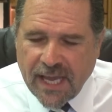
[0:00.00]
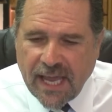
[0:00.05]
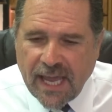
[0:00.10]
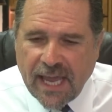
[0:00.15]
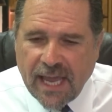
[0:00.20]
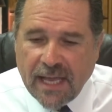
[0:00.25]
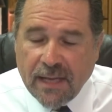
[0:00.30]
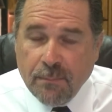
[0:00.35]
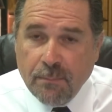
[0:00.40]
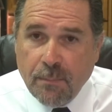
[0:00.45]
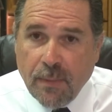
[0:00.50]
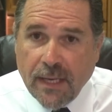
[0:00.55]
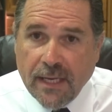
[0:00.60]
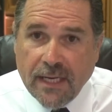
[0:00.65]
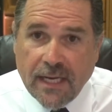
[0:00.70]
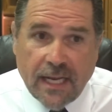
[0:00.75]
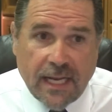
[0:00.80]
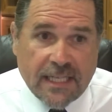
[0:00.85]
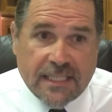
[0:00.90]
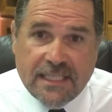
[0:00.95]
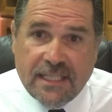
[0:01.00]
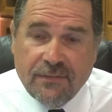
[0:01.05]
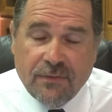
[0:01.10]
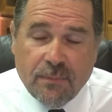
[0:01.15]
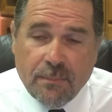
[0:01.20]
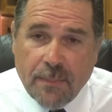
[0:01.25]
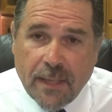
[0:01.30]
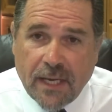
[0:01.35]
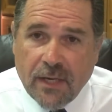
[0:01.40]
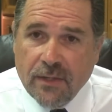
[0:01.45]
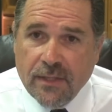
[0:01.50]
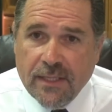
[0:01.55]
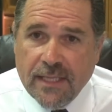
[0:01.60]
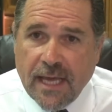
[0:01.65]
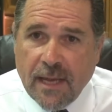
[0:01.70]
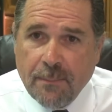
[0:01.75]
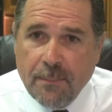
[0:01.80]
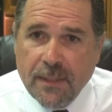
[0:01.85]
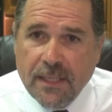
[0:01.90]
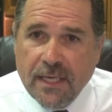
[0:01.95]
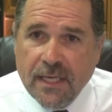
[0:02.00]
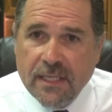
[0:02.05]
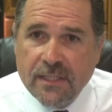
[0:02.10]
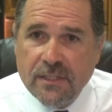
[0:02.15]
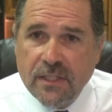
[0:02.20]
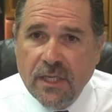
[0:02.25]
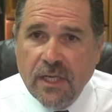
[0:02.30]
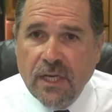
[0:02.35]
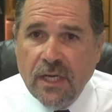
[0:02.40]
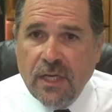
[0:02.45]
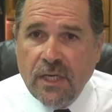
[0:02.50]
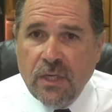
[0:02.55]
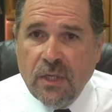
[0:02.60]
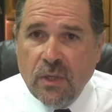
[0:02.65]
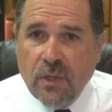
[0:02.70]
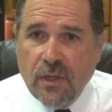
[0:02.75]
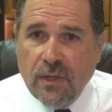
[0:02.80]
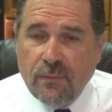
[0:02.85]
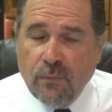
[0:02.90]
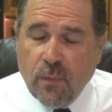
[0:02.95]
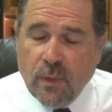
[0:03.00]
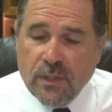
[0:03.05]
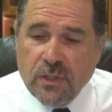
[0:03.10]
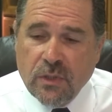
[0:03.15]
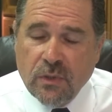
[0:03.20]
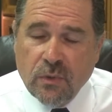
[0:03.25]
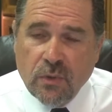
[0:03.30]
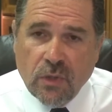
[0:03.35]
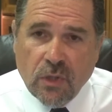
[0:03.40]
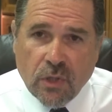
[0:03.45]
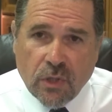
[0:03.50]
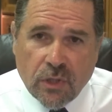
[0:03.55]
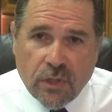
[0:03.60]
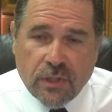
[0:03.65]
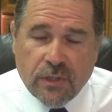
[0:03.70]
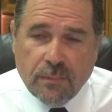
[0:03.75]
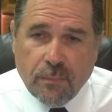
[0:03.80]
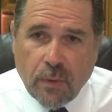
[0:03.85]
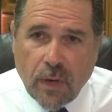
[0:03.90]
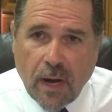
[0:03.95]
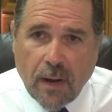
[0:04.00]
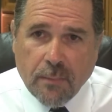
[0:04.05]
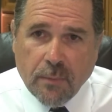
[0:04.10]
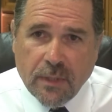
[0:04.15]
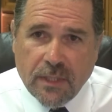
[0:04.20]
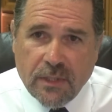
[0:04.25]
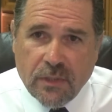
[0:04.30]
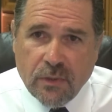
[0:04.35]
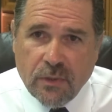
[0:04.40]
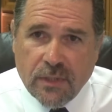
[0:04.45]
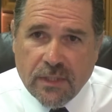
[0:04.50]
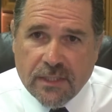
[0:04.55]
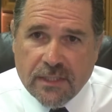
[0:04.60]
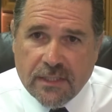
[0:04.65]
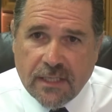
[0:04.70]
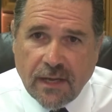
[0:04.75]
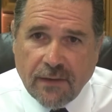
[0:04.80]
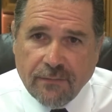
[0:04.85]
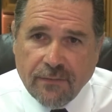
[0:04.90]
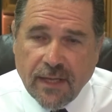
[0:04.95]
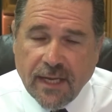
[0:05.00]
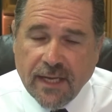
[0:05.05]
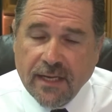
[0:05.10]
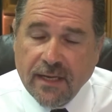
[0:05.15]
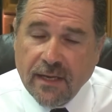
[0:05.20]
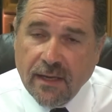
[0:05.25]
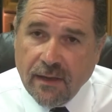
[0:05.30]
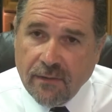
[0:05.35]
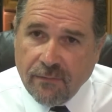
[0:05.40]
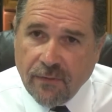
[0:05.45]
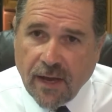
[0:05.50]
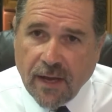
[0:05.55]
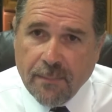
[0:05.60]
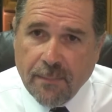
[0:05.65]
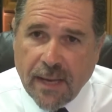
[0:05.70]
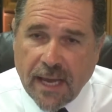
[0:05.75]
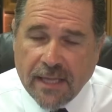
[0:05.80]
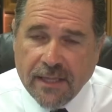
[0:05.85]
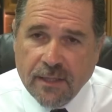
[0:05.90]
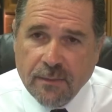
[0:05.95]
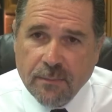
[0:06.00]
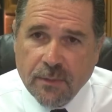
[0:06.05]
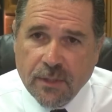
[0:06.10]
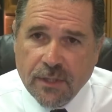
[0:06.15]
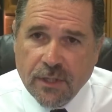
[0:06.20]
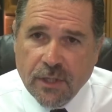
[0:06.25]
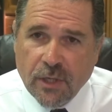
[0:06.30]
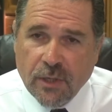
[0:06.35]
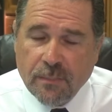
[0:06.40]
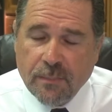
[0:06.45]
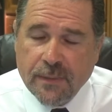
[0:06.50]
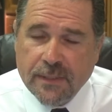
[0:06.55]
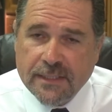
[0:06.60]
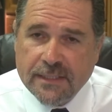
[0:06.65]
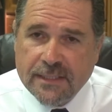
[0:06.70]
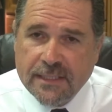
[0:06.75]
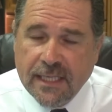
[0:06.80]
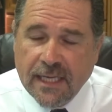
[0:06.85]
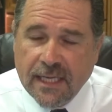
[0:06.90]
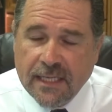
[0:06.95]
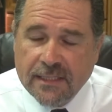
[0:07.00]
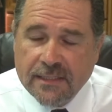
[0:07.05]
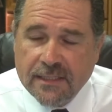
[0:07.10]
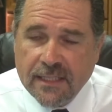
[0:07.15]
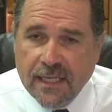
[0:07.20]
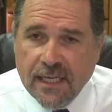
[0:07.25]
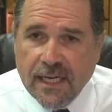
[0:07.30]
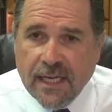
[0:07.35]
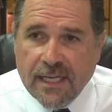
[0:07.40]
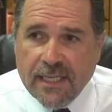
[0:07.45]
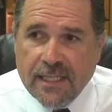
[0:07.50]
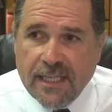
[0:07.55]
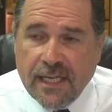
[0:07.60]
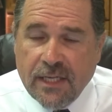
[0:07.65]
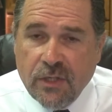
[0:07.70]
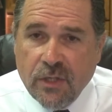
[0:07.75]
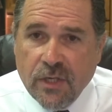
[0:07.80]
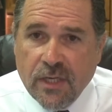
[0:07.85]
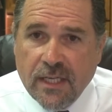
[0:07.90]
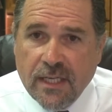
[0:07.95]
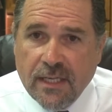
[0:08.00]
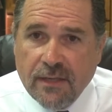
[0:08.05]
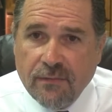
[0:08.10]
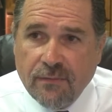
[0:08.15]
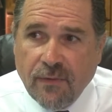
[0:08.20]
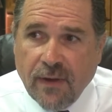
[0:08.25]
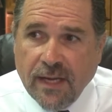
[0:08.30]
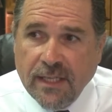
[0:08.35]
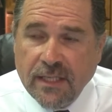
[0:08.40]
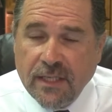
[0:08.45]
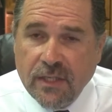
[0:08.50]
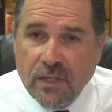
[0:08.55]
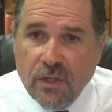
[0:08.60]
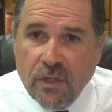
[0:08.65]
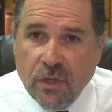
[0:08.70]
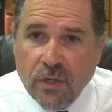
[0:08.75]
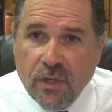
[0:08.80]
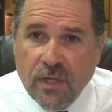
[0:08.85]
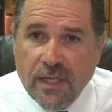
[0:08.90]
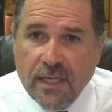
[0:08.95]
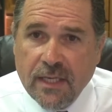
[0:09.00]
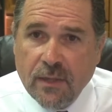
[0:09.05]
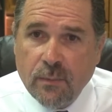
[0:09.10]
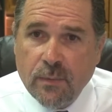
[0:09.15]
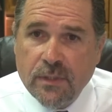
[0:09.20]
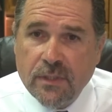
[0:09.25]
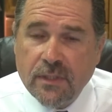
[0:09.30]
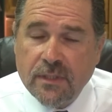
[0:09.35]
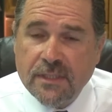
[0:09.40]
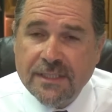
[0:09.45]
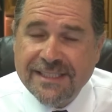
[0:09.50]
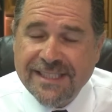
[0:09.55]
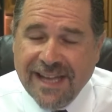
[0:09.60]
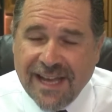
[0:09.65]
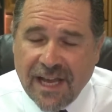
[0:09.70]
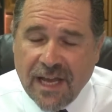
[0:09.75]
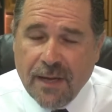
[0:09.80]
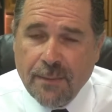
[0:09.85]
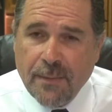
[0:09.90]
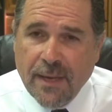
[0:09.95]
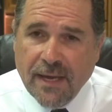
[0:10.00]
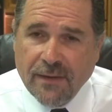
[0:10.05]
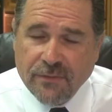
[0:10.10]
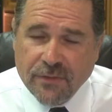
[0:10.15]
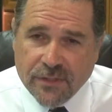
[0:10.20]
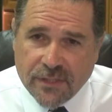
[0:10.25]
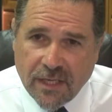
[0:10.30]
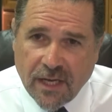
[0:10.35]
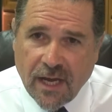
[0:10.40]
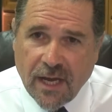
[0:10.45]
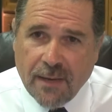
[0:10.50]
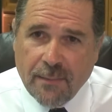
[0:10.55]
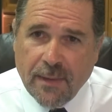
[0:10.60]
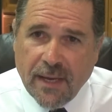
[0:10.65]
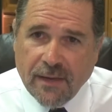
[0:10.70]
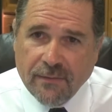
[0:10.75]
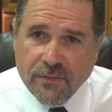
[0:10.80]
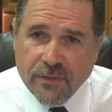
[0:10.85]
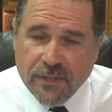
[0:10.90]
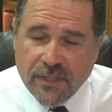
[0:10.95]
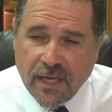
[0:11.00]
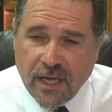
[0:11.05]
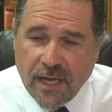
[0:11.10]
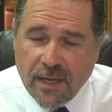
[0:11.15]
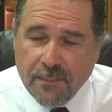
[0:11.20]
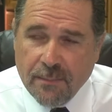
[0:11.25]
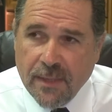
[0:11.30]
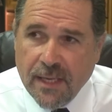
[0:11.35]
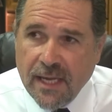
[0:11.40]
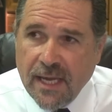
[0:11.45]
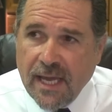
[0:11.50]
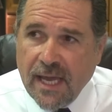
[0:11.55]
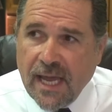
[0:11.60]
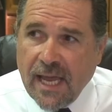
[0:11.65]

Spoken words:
But it's even better than that because, you know, once you learn to properly do this stuff like a five-path hypnotherapist does, then you're going to find that you're going to get results time after time after time,